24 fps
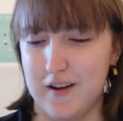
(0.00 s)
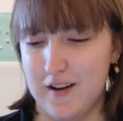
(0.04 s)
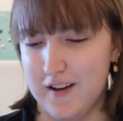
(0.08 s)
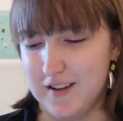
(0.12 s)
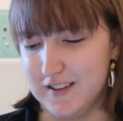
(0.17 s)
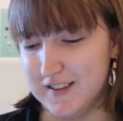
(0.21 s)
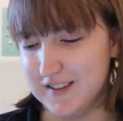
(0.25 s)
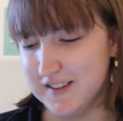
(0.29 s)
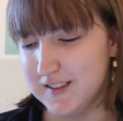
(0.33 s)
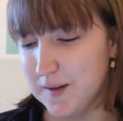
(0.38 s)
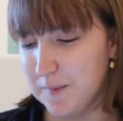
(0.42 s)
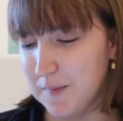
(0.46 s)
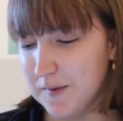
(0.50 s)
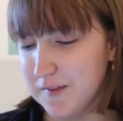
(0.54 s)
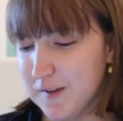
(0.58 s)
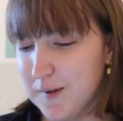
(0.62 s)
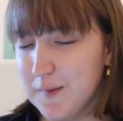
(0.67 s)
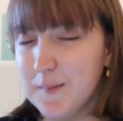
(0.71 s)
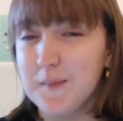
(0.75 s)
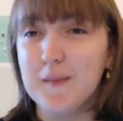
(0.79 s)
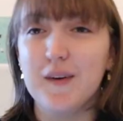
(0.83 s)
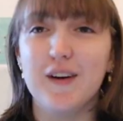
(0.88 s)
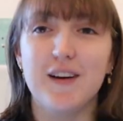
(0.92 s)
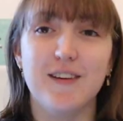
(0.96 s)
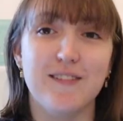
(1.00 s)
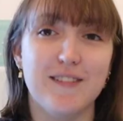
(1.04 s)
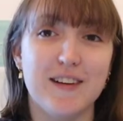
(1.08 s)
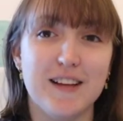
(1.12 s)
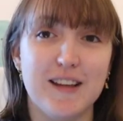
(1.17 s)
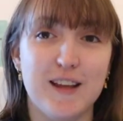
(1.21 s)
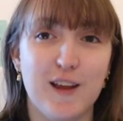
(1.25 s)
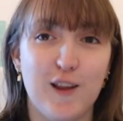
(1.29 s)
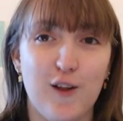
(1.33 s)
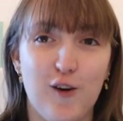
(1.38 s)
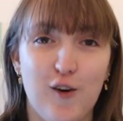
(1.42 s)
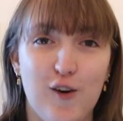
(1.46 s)
because some of them are
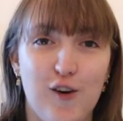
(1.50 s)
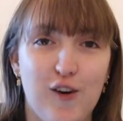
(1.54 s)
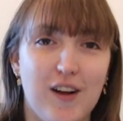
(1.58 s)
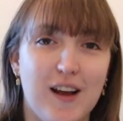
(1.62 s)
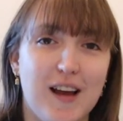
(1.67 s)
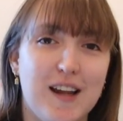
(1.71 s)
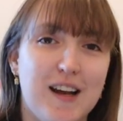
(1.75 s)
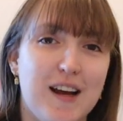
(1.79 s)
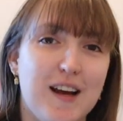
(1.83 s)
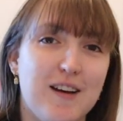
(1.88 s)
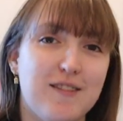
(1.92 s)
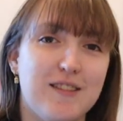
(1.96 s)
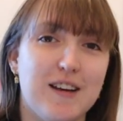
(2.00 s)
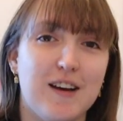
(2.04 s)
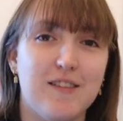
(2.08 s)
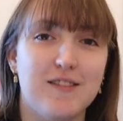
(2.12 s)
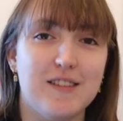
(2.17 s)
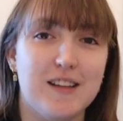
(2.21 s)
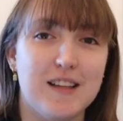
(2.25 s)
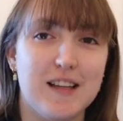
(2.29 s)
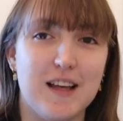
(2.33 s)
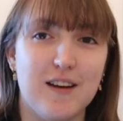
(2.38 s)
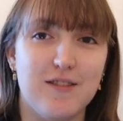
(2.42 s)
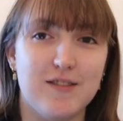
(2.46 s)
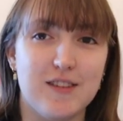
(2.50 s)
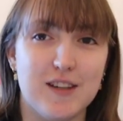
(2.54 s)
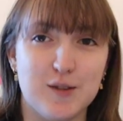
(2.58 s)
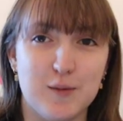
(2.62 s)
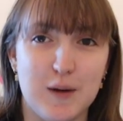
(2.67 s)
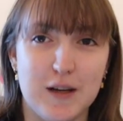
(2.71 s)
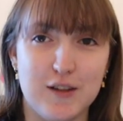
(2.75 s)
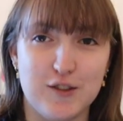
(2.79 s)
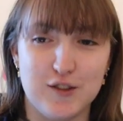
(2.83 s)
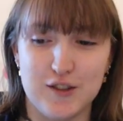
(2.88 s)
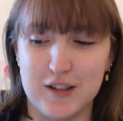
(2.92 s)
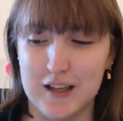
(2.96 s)
really long and I've definitely left this
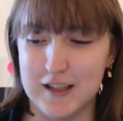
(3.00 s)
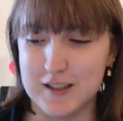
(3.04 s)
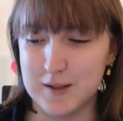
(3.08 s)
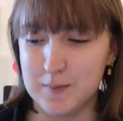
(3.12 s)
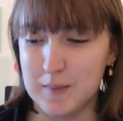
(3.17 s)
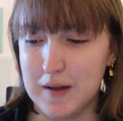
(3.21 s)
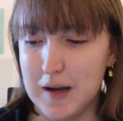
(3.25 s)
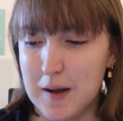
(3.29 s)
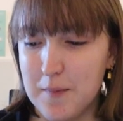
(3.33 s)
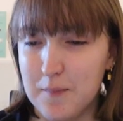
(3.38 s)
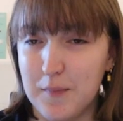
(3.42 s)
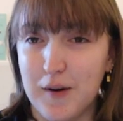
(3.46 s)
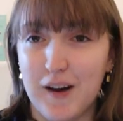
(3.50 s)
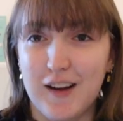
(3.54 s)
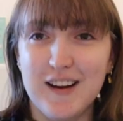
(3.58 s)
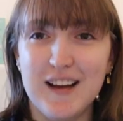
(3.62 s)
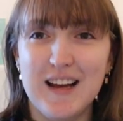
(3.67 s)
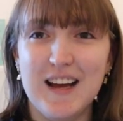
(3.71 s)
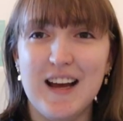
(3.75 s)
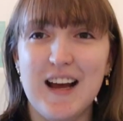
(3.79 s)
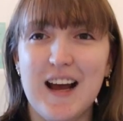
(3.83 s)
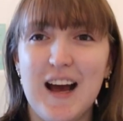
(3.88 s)
way too last minute, but